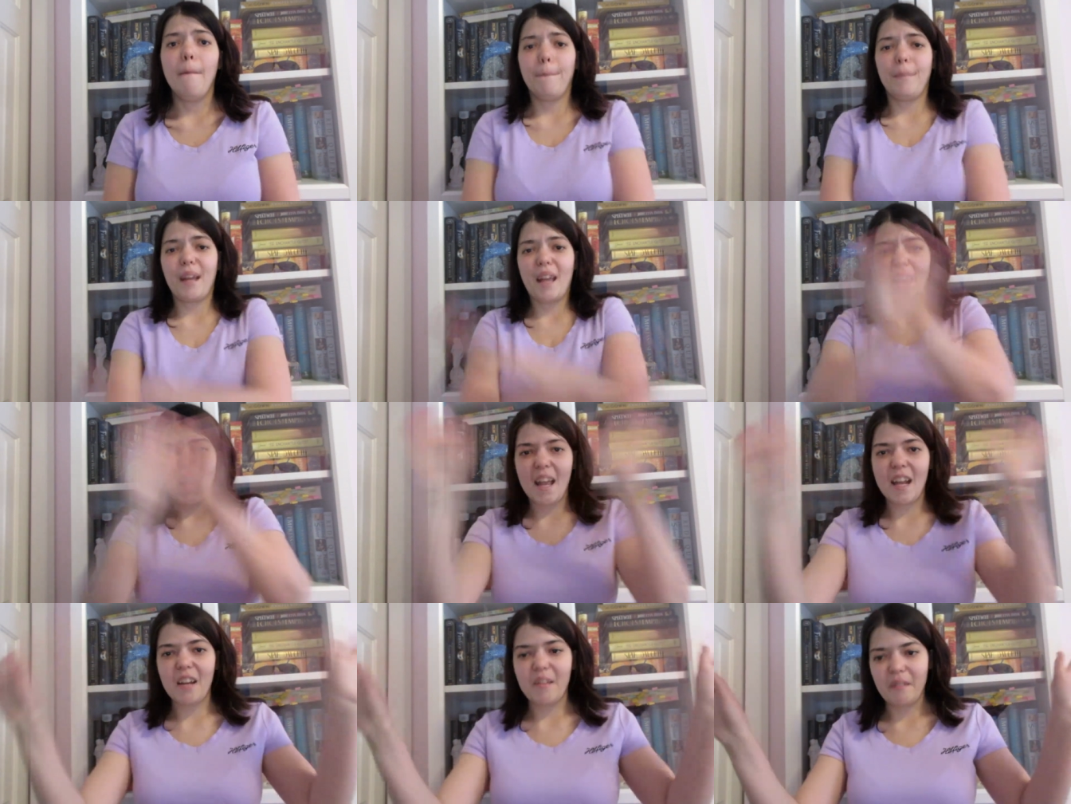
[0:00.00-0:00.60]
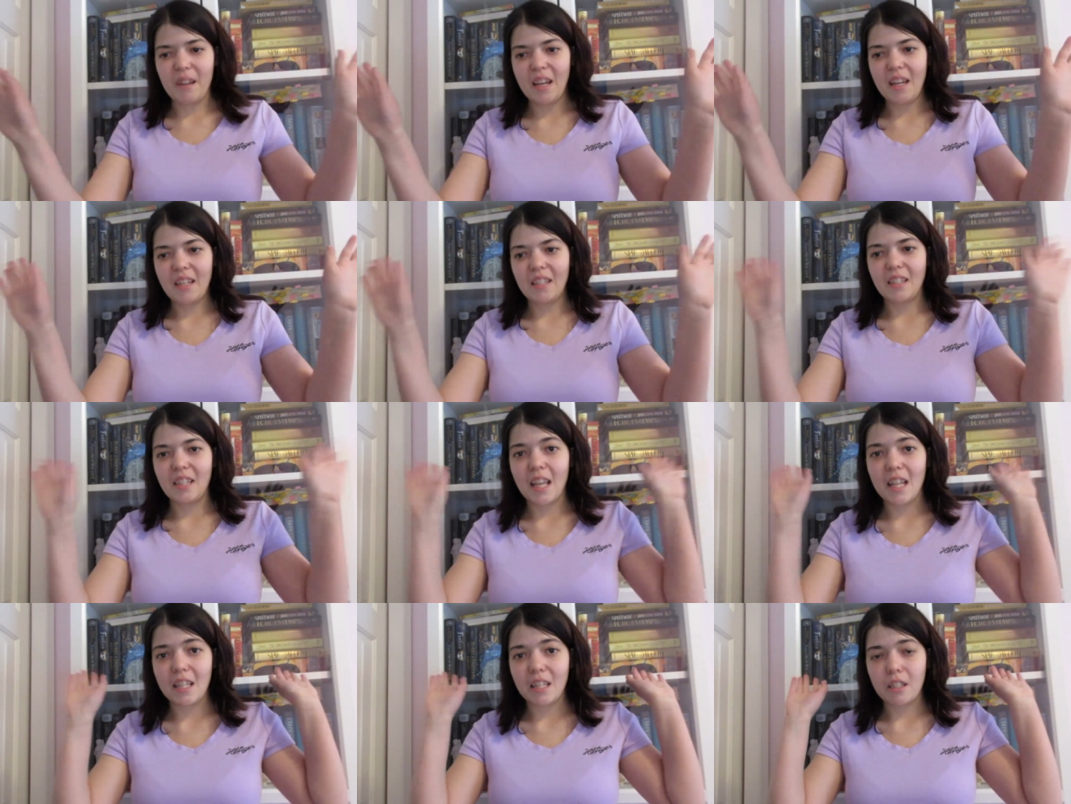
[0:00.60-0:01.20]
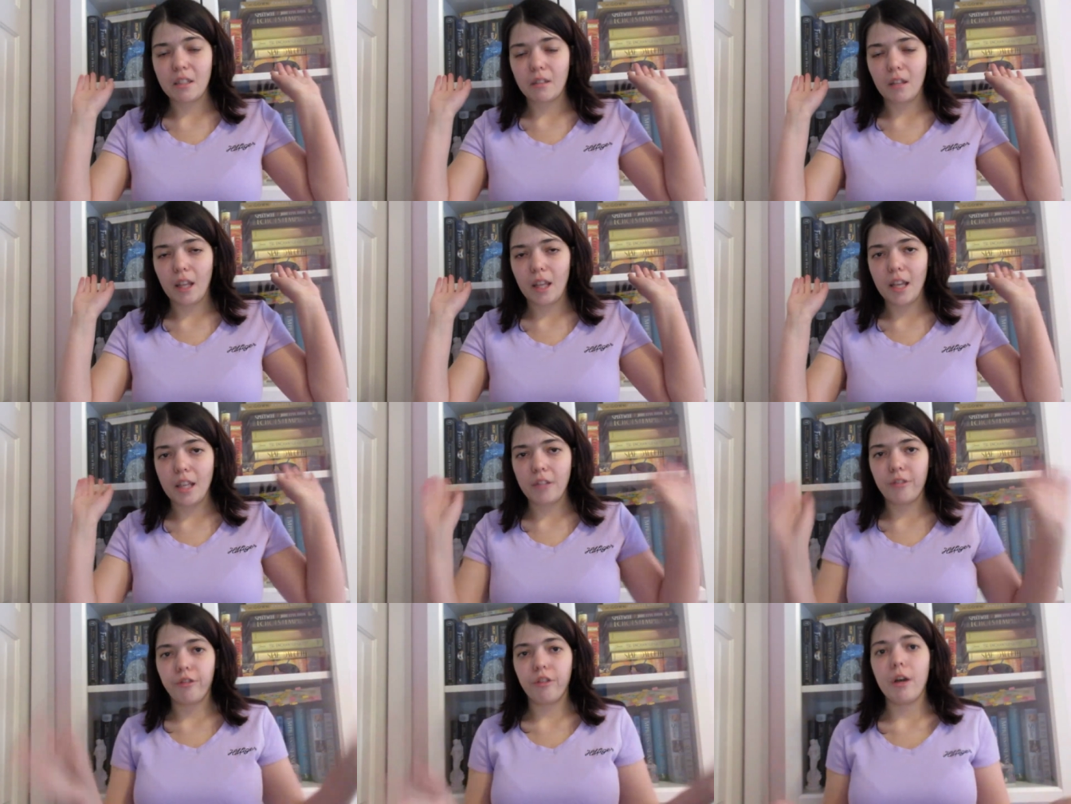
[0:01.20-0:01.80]
But anyways, that's
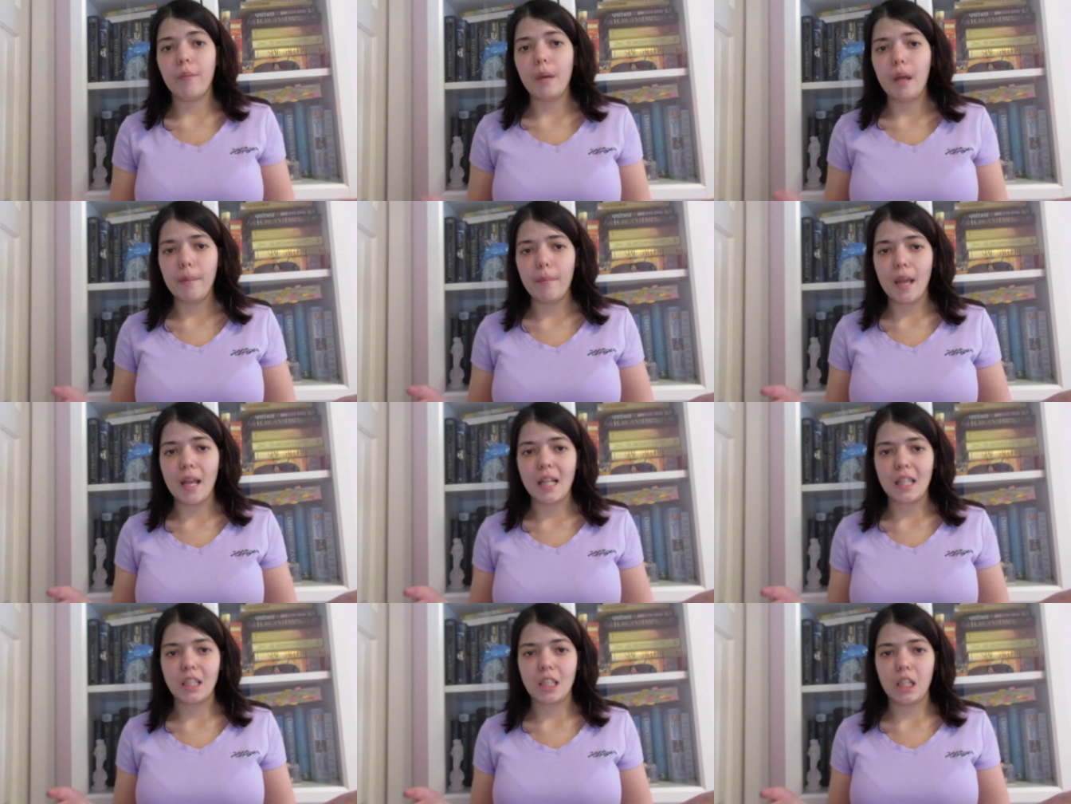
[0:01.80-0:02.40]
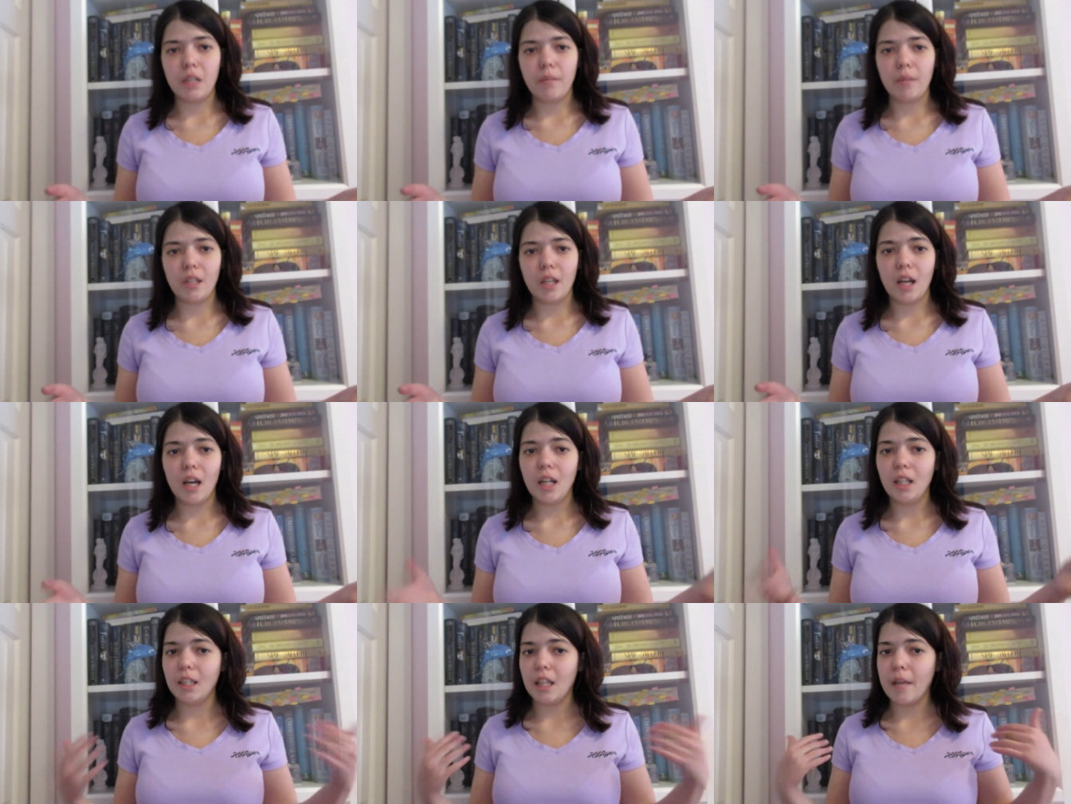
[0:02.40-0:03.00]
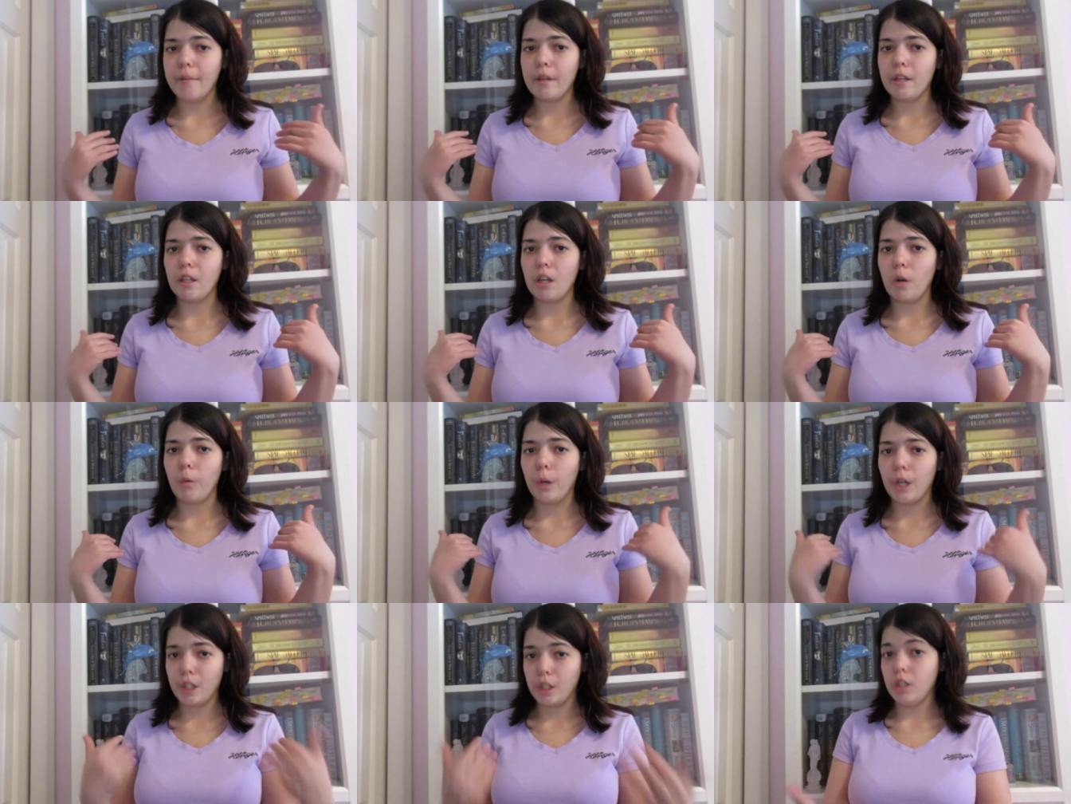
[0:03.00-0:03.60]
it for my May TBR. Let me
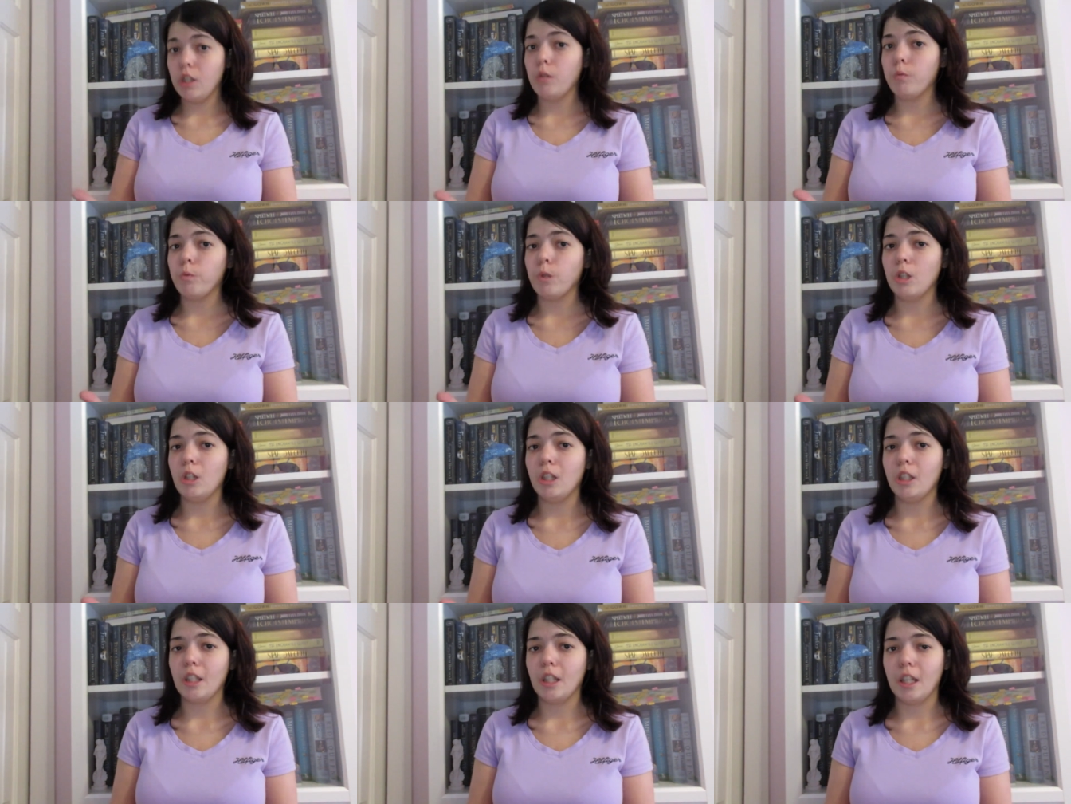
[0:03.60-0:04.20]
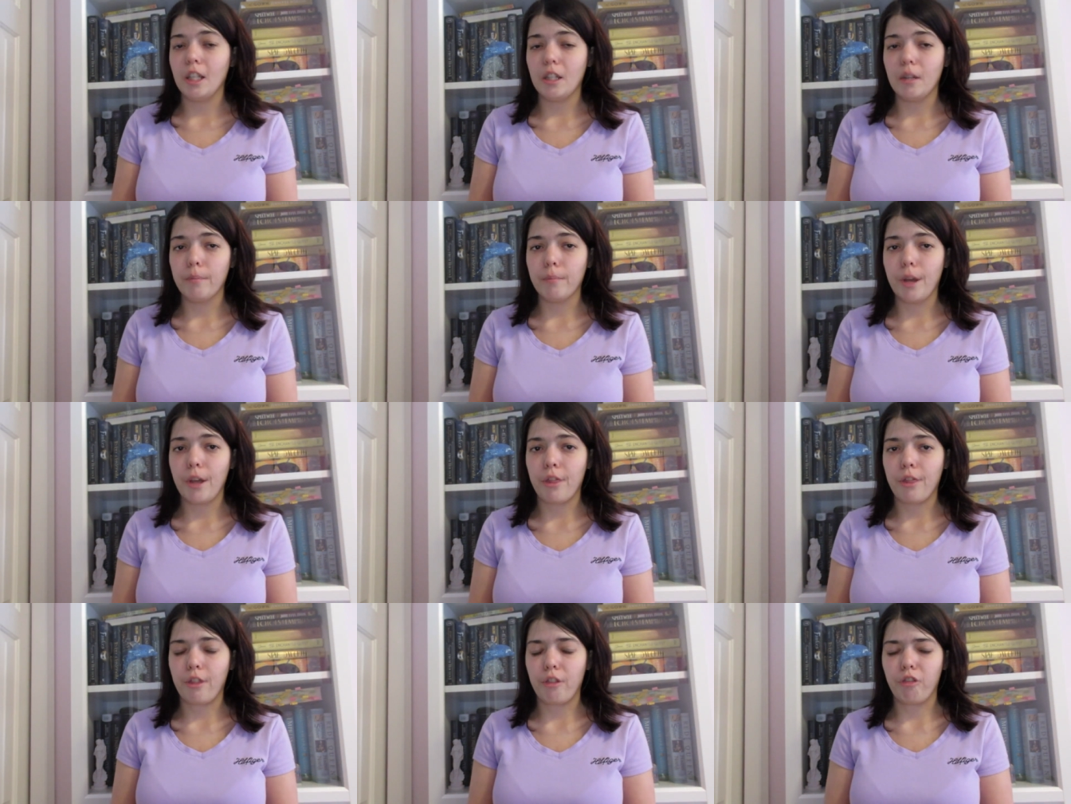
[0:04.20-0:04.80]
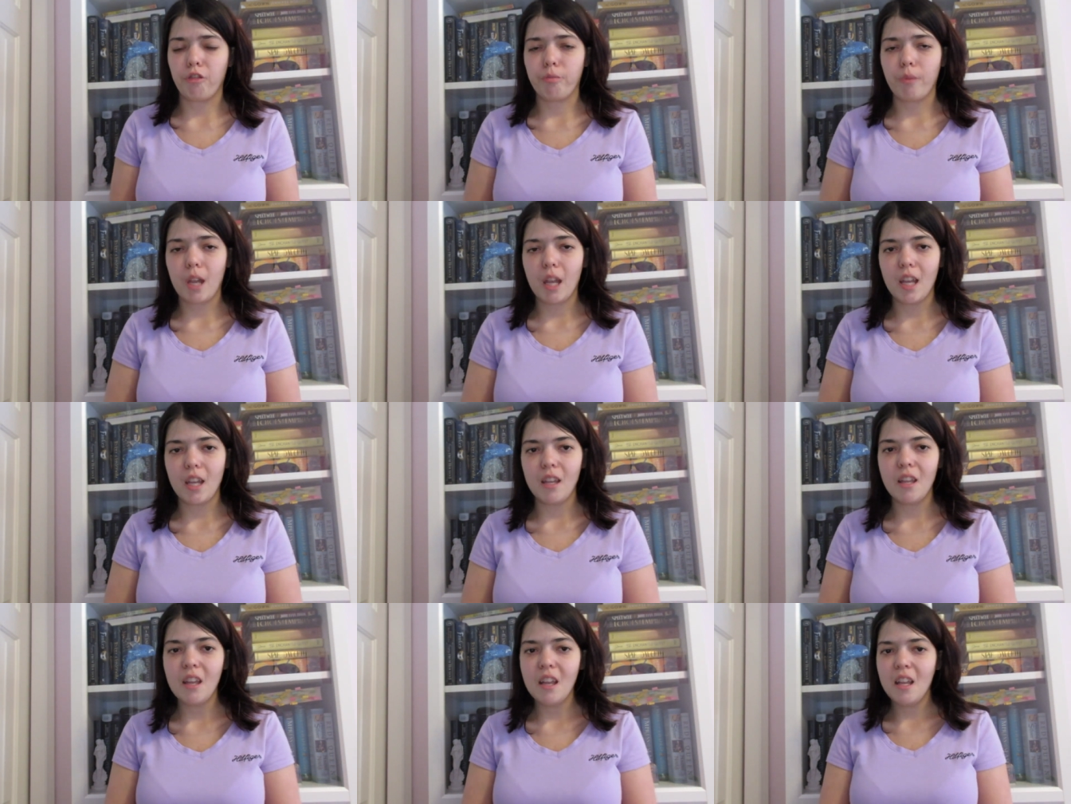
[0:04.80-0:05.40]
know what you're reading in the month of
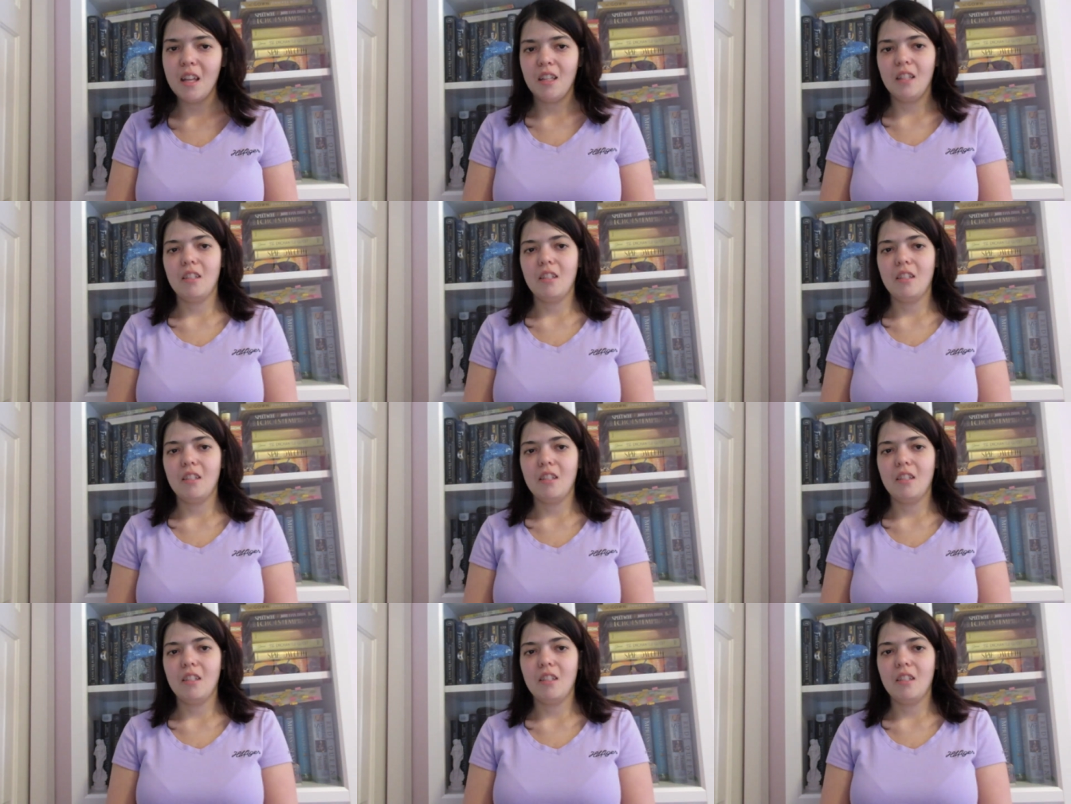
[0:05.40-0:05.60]
May.